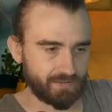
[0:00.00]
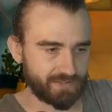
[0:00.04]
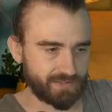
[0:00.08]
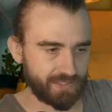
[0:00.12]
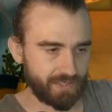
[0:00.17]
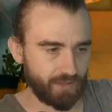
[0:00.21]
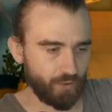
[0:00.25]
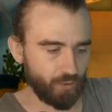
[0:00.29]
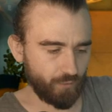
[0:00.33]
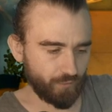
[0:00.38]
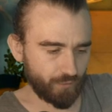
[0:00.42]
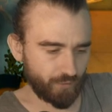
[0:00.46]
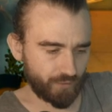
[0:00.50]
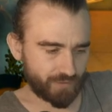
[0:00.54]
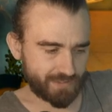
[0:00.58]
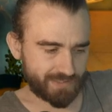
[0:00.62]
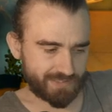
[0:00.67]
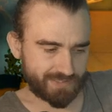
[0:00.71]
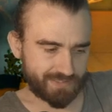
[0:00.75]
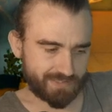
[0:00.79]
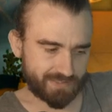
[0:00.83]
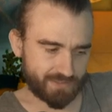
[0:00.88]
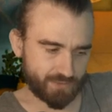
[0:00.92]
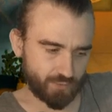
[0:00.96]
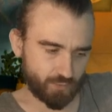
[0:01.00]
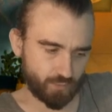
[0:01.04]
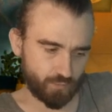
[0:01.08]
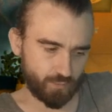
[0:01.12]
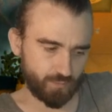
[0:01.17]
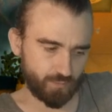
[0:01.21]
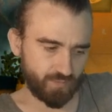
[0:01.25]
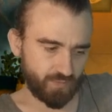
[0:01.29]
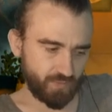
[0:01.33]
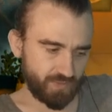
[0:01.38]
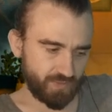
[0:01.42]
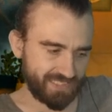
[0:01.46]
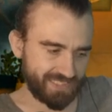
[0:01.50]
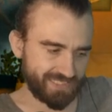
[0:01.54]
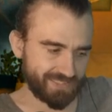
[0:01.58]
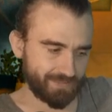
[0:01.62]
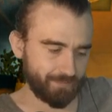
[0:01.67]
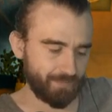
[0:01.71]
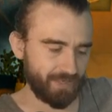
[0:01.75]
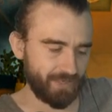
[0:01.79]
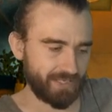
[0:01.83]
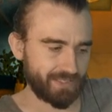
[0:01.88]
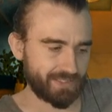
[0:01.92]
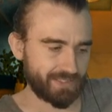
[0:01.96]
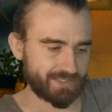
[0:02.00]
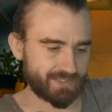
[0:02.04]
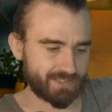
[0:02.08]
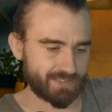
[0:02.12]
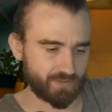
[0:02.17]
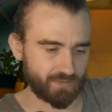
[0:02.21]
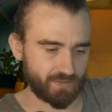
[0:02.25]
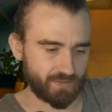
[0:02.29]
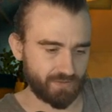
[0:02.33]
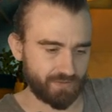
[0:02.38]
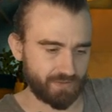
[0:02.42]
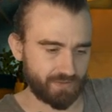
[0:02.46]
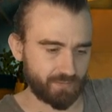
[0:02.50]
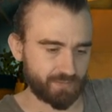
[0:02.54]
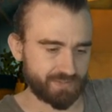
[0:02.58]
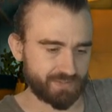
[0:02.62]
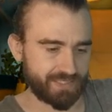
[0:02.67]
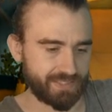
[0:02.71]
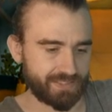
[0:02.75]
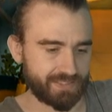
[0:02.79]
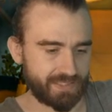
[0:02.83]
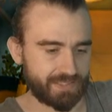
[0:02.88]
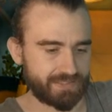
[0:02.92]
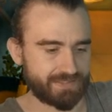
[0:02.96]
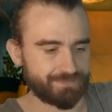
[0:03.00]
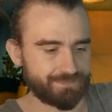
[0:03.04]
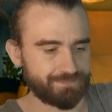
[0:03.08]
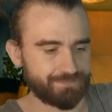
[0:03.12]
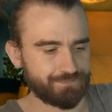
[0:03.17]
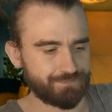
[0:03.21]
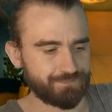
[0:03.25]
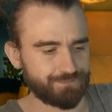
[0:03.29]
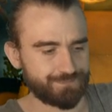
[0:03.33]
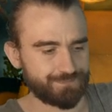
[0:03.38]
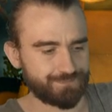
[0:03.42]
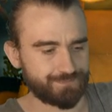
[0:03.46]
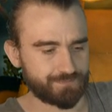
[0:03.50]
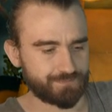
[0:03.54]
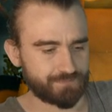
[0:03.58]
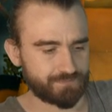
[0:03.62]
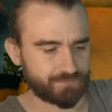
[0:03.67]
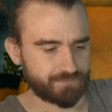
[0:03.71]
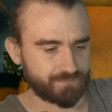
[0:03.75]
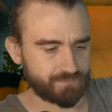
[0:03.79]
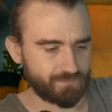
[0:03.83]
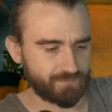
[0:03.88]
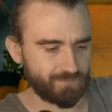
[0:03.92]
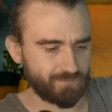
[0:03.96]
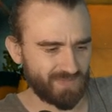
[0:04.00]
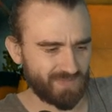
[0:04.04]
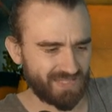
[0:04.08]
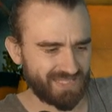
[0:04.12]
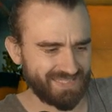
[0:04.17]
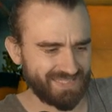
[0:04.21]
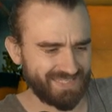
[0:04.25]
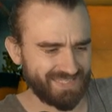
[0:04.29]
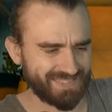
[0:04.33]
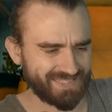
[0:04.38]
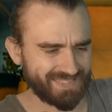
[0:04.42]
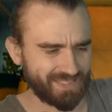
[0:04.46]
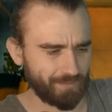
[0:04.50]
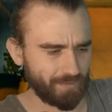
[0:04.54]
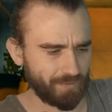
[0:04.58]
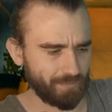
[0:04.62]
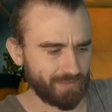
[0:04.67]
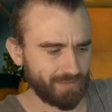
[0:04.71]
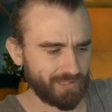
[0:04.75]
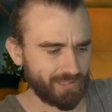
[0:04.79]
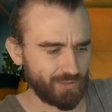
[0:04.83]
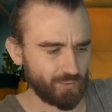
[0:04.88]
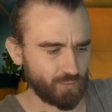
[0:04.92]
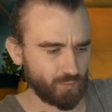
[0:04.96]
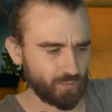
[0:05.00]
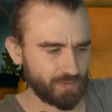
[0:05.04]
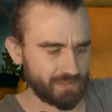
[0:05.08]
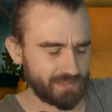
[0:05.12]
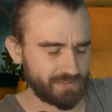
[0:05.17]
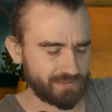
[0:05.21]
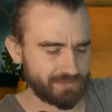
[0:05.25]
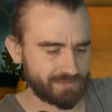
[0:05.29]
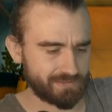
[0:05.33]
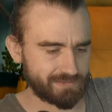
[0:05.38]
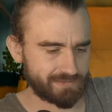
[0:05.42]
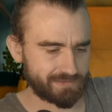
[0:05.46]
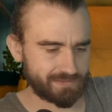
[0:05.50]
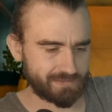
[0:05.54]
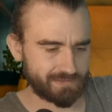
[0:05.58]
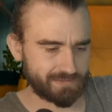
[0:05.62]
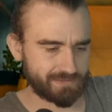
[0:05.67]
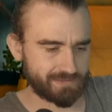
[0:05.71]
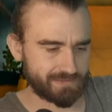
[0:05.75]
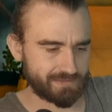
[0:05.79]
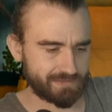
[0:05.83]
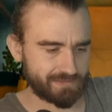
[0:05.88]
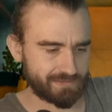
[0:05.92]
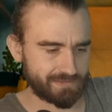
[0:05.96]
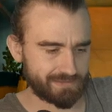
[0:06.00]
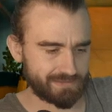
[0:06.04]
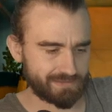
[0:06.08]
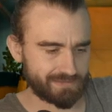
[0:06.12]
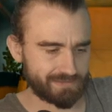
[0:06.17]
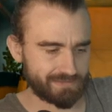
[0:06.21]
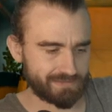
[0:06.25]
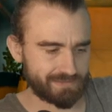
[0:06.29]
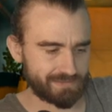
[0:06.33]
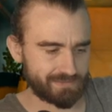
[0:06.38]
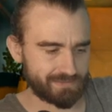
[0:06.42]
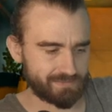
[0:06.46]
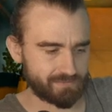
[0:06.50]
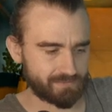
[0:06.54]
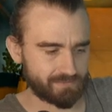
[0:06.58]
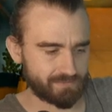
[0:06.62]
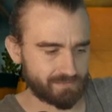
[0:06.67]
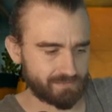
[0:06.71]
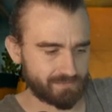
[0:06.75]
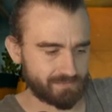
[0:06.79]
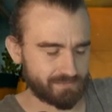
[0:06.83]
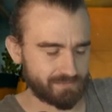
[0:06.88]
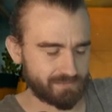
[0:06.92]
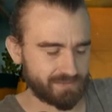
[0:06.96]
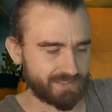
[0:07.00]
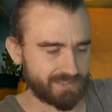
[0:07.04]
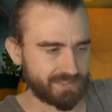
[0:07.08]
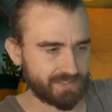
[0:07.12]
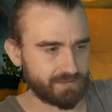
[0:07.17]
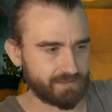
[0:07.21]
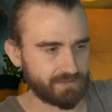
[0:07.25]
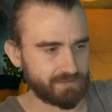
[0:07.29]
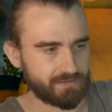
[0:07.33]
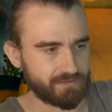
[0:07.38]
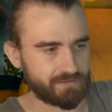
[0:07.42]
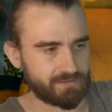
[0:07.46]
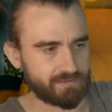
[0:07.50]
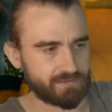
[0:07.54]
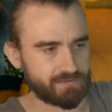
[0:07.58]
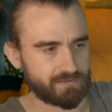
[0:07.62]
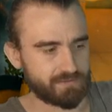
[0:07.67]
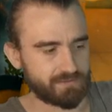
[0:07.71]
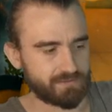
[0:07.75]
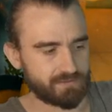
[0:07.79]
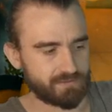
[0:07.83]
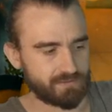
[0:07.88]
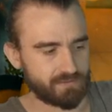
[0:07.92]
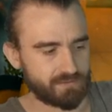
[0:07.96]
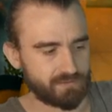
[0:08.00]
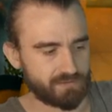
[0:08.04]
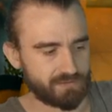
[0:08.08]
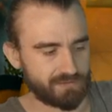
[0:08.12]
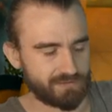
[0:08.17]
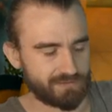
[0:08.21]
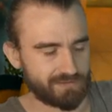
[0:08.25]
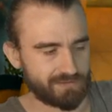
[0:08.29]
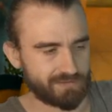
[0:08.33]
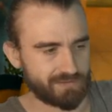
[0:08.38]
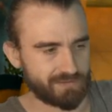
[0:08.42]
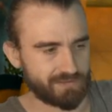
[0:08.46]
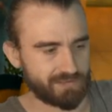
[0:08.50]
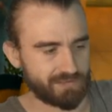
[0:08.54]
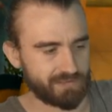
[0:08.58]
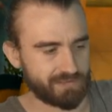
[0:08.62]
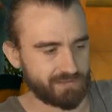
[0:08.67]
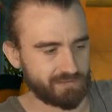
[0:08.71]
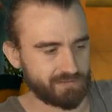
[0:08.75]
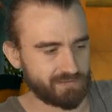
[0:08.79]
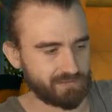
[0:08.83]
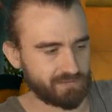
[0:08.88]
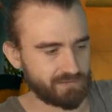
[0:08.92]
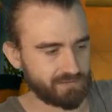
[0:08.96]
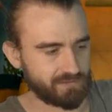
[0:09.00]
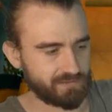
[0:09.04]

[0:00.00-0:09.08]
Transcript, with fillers: Okay, oh, we're on Tomb, but we need the mana, so I think we take that. Need a double blue. Mm, let's see. Let's see.